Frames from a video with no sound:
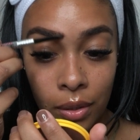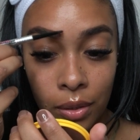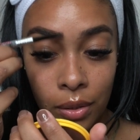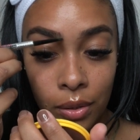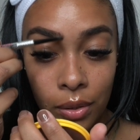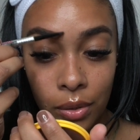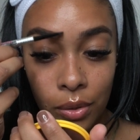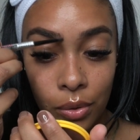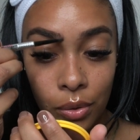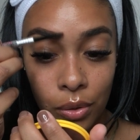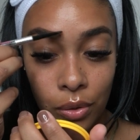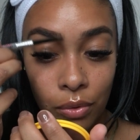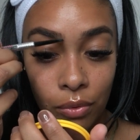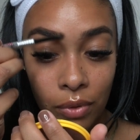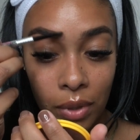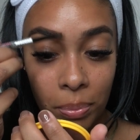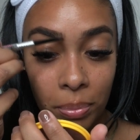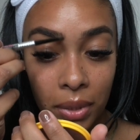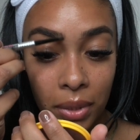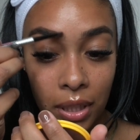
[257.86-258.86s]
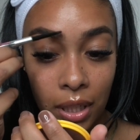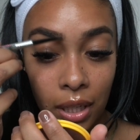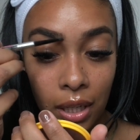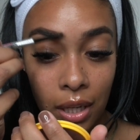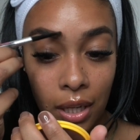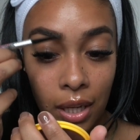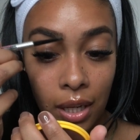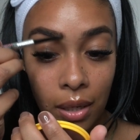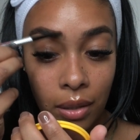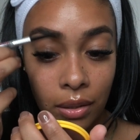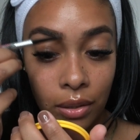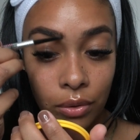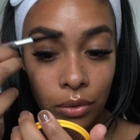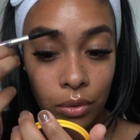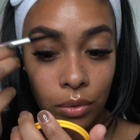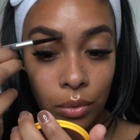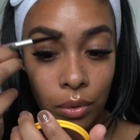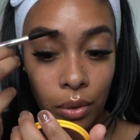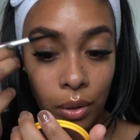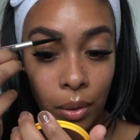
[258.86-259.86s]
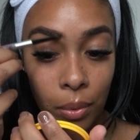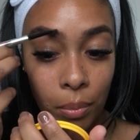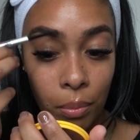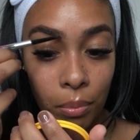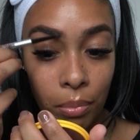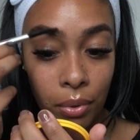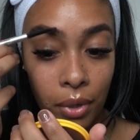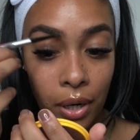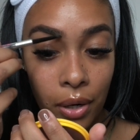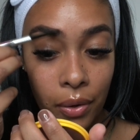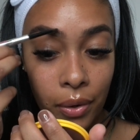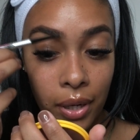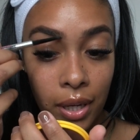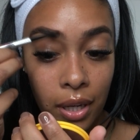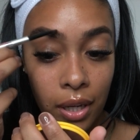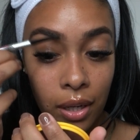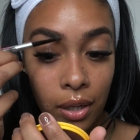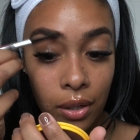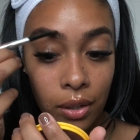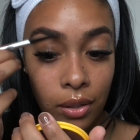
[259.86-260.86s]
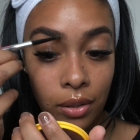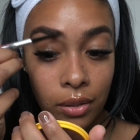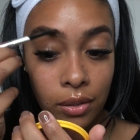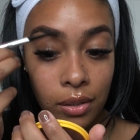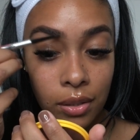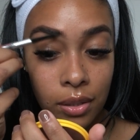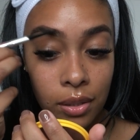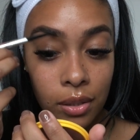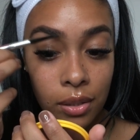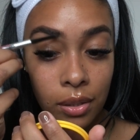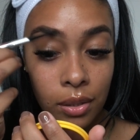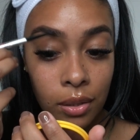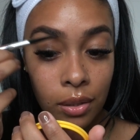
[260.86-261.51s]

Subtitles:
So you replicate little brow hairs.